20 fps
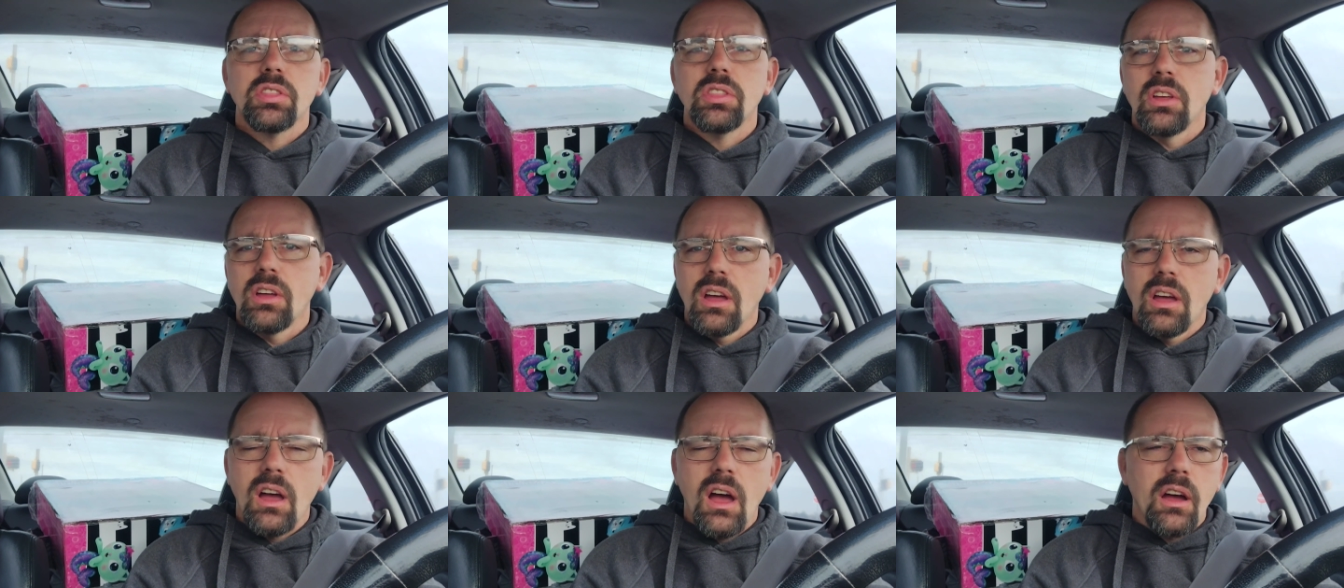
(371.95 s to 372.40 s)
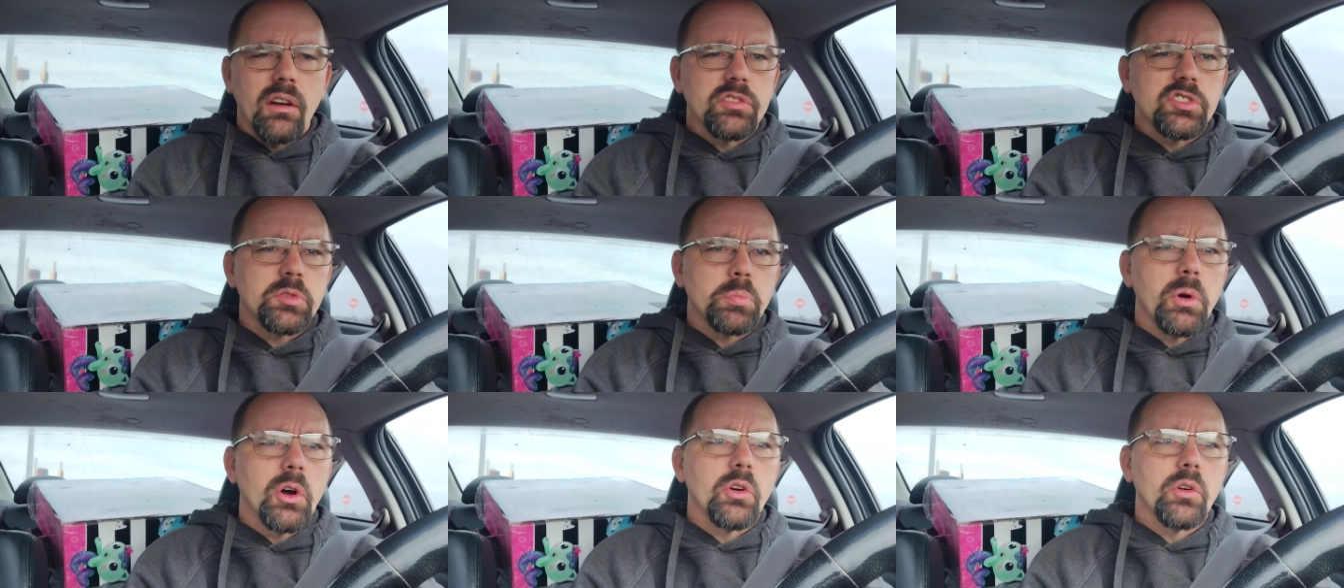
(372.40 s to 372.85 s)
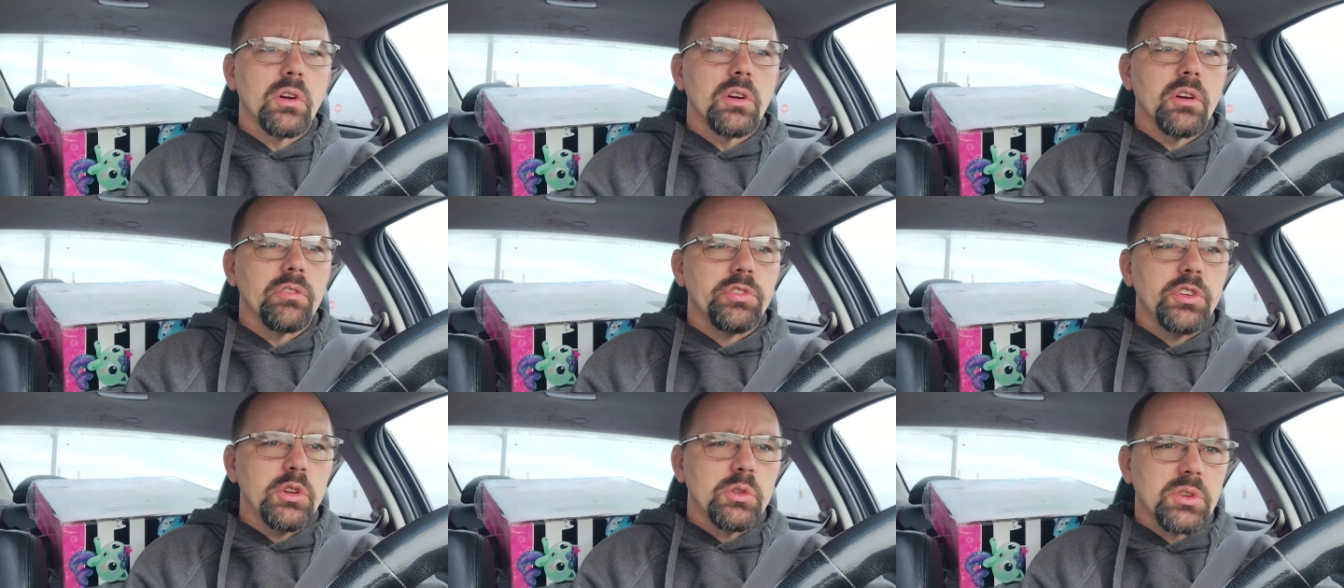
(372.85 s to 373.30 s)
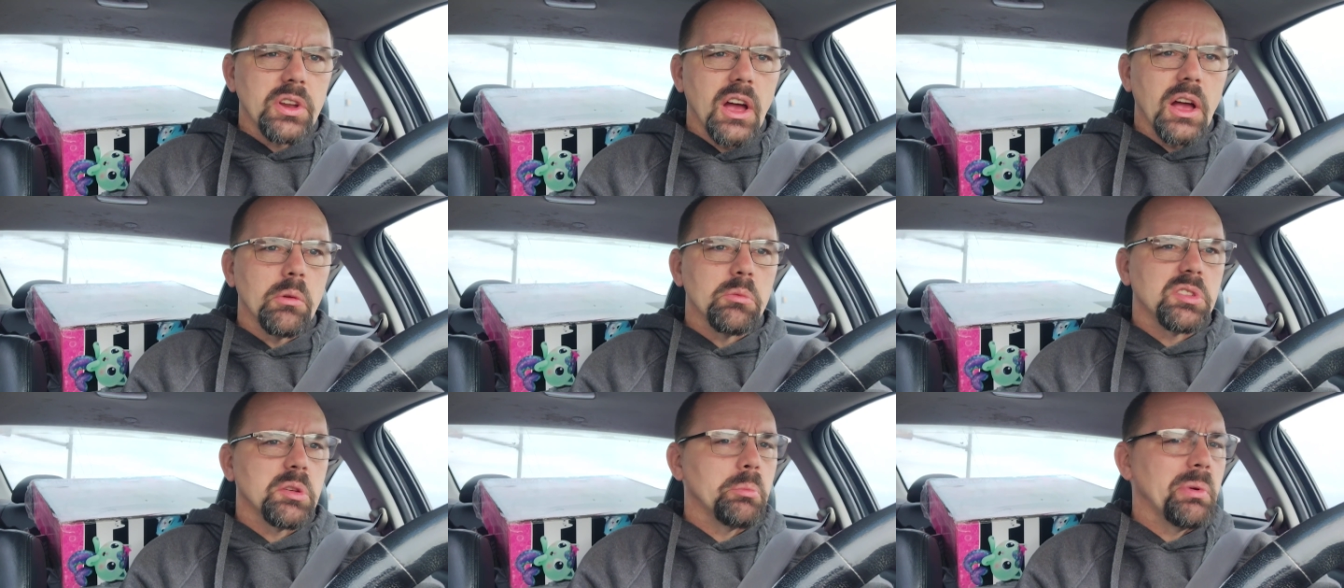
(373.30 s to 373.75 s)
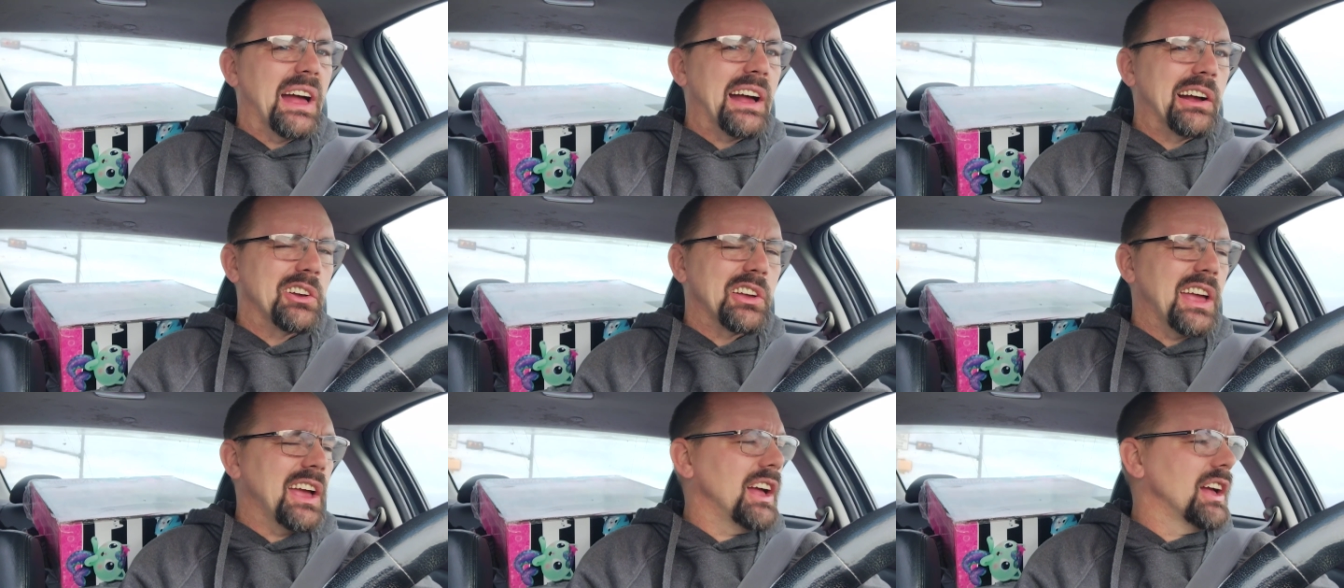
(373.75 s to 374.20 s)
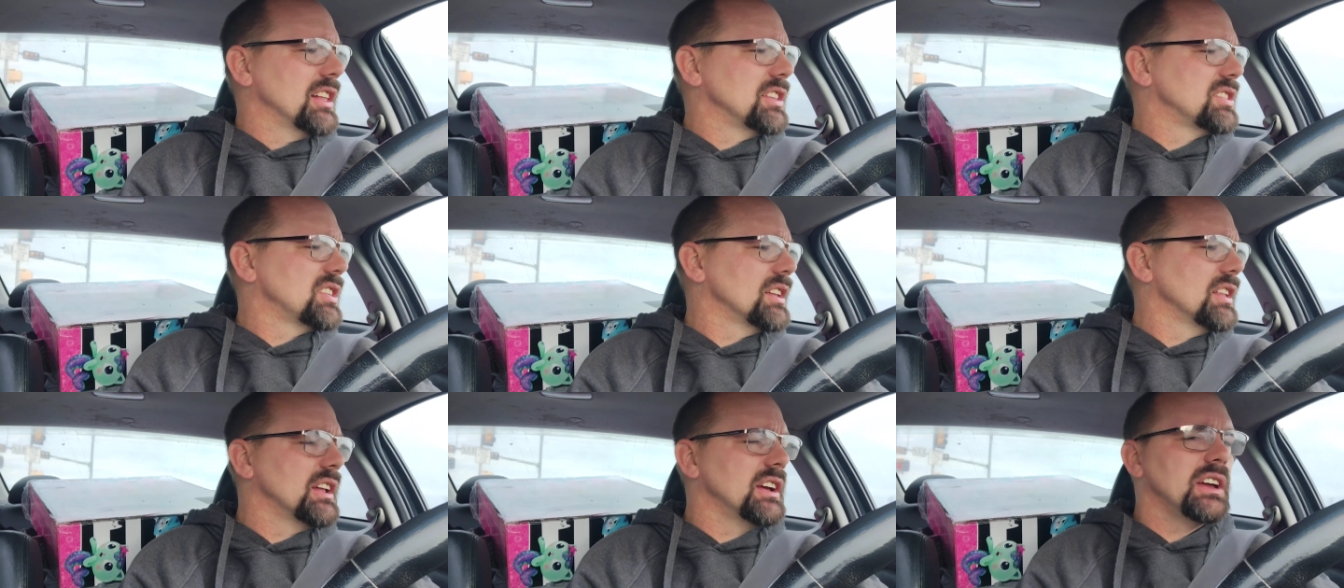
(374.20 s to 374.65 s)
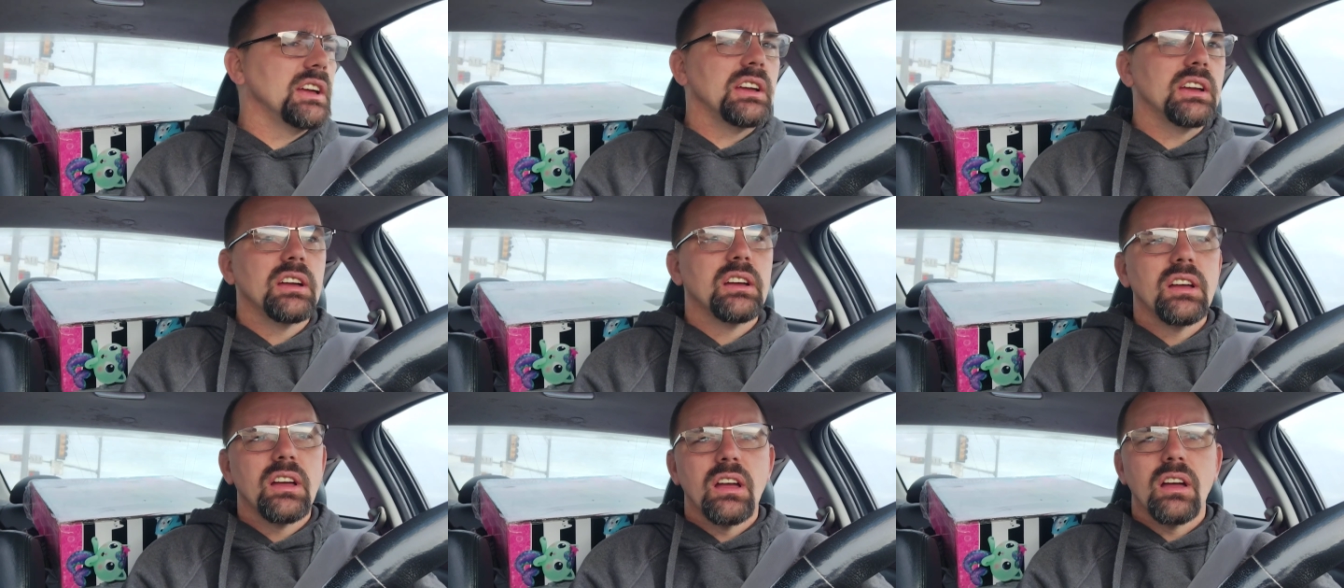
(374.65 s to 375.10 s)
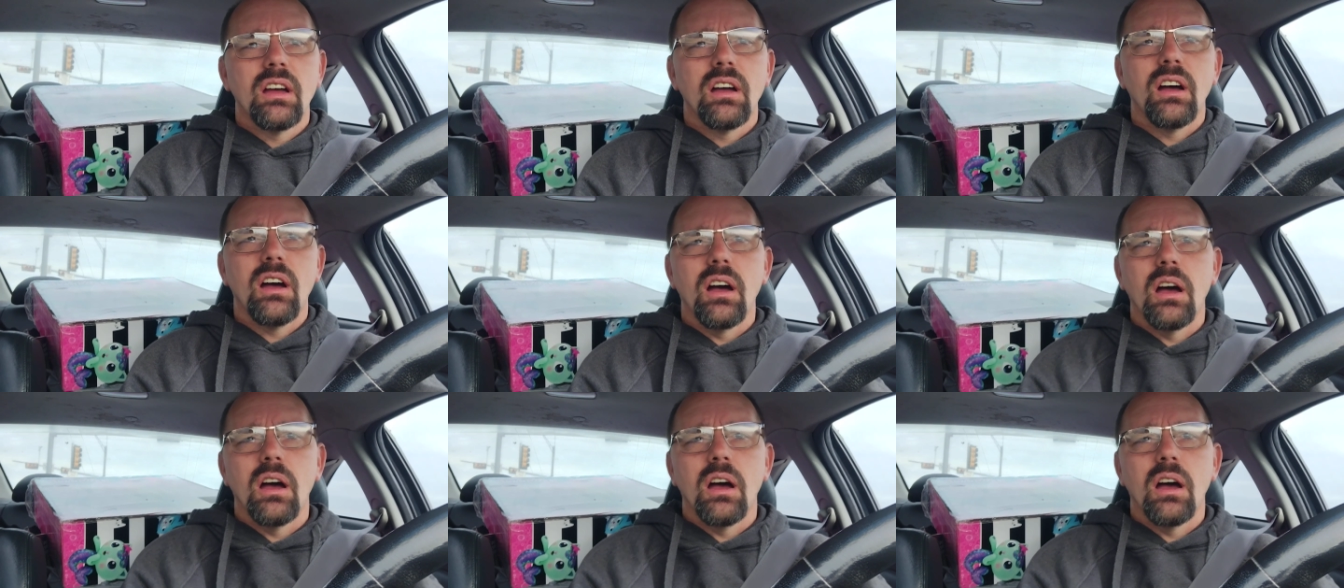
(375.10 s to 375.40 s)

The, I've spoke a few times about canceling,